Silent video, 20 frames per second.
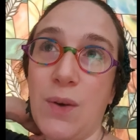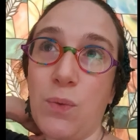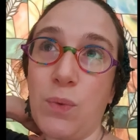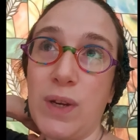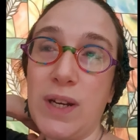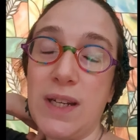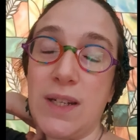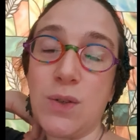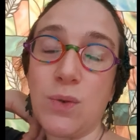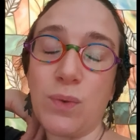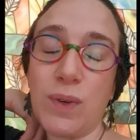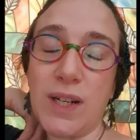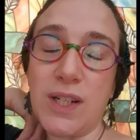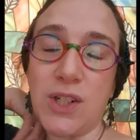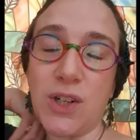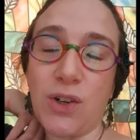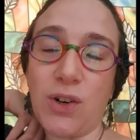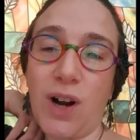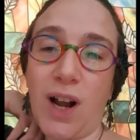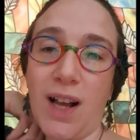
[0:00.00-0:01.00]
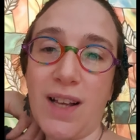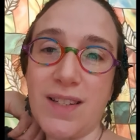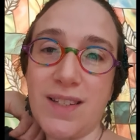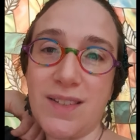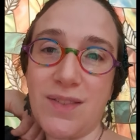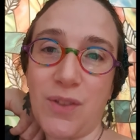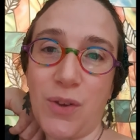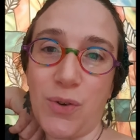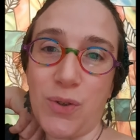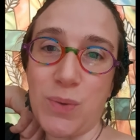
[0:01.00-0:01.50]
We need to reach across
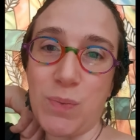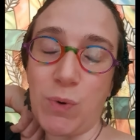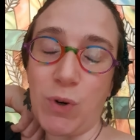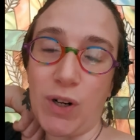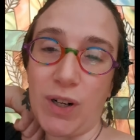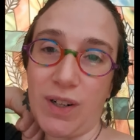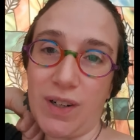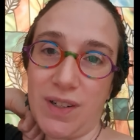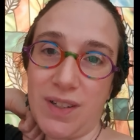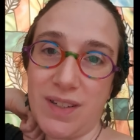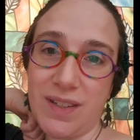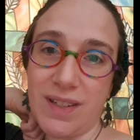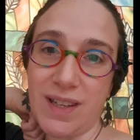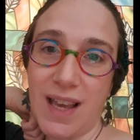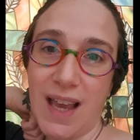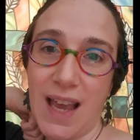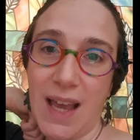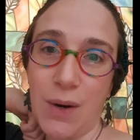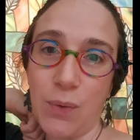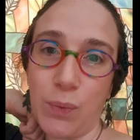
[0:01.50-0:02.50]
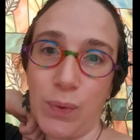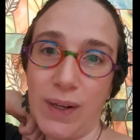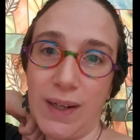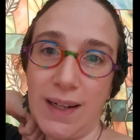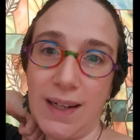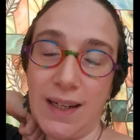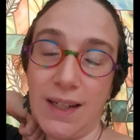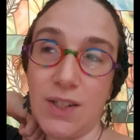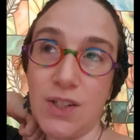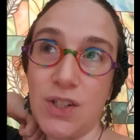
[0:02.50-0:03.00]
those borders, and we
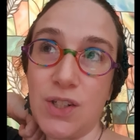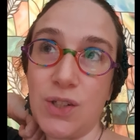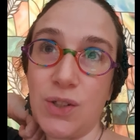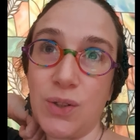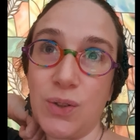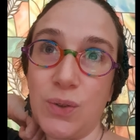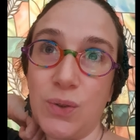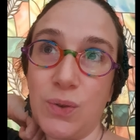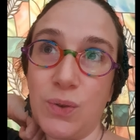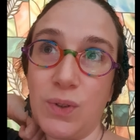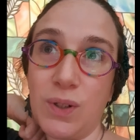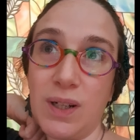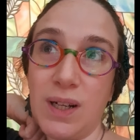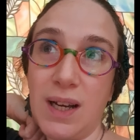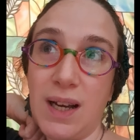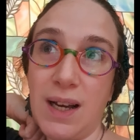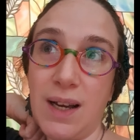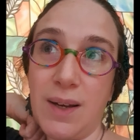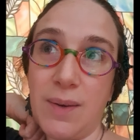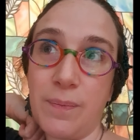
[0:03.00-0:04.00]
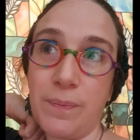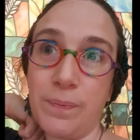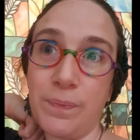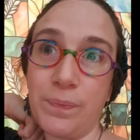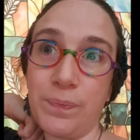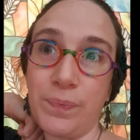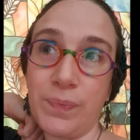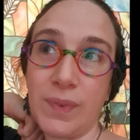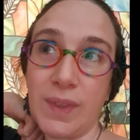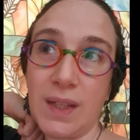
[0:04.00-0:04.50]
need to
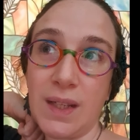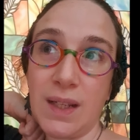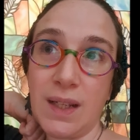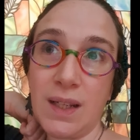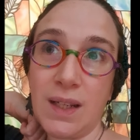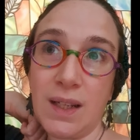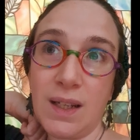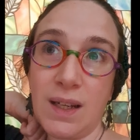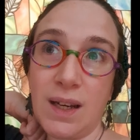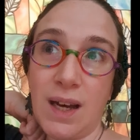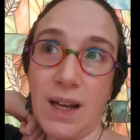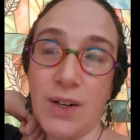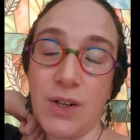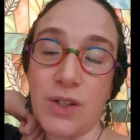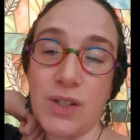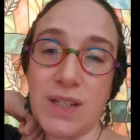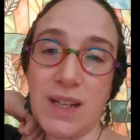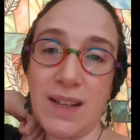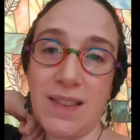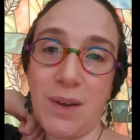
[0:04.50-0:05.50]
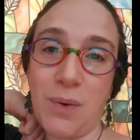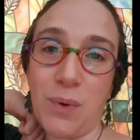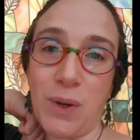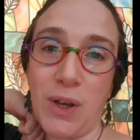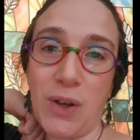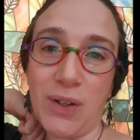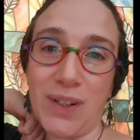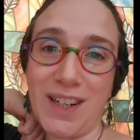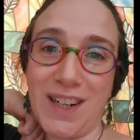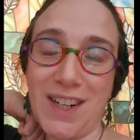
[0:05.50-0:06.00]
understand that we
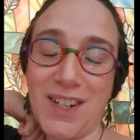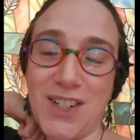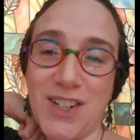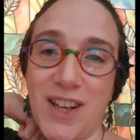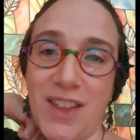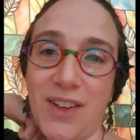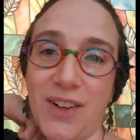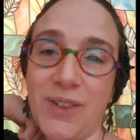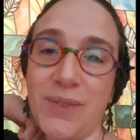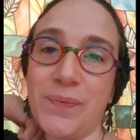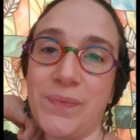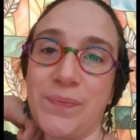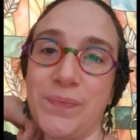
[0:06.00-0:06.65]
all need each other.